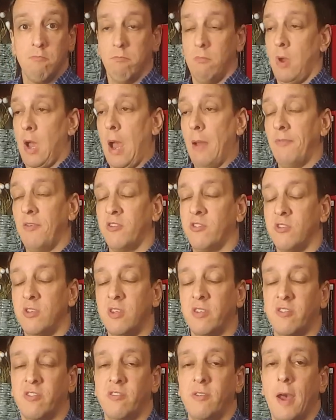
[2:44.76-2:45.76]
Obviously,
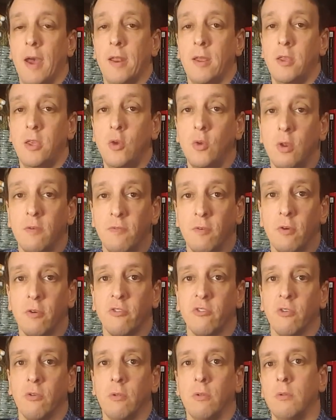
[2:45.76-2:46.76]
this is not a
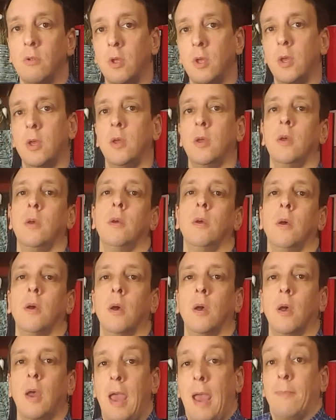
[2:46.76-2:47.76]
universal,
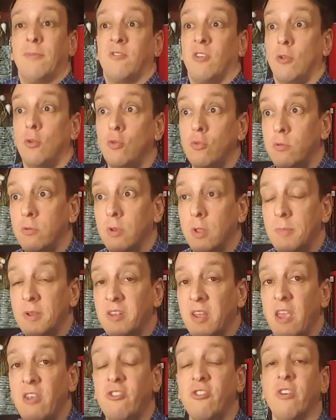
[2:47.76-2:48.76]
uh, absolute
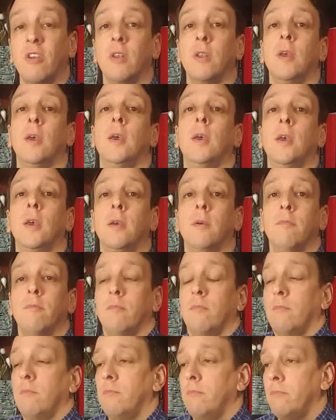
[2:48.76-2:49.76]
limitation.
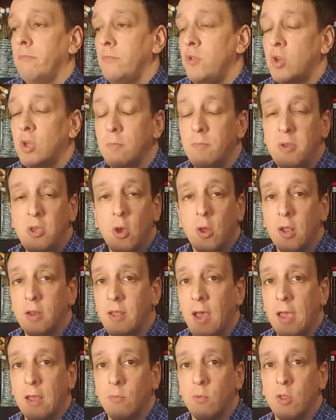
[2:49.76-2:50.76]
You can be on a
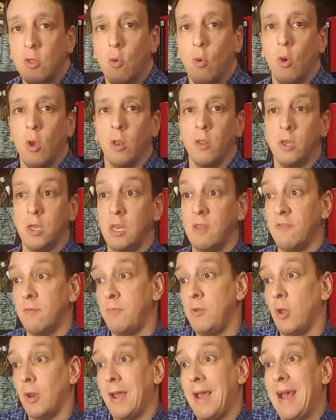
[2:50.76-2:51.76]
diet with oil. You can even
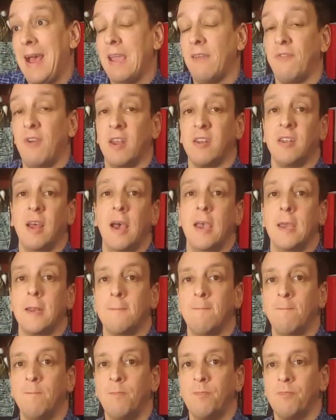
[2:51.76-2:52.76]
be on a high-fat
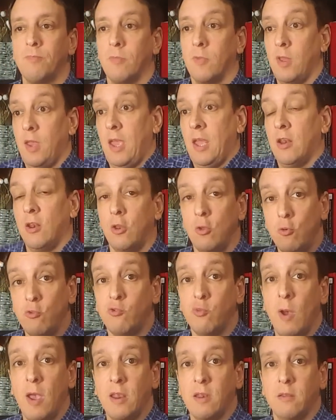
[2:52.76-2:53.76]
diet and
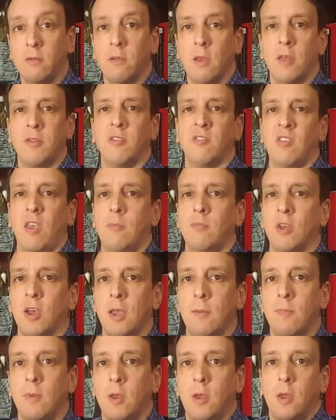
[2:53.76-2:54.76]
lose weight at the same
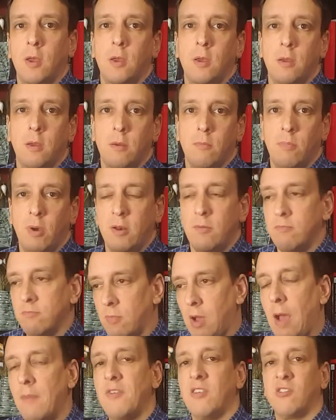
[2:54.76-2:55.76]
time. But
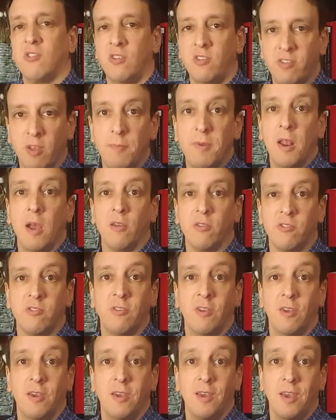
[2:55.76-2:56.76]
obviously, something
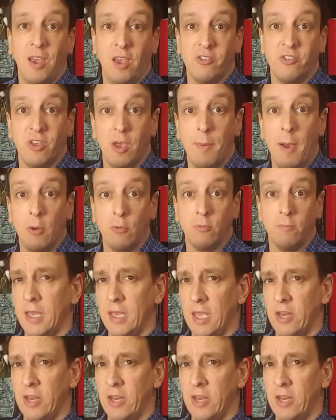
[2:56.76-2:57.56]
else has to come out.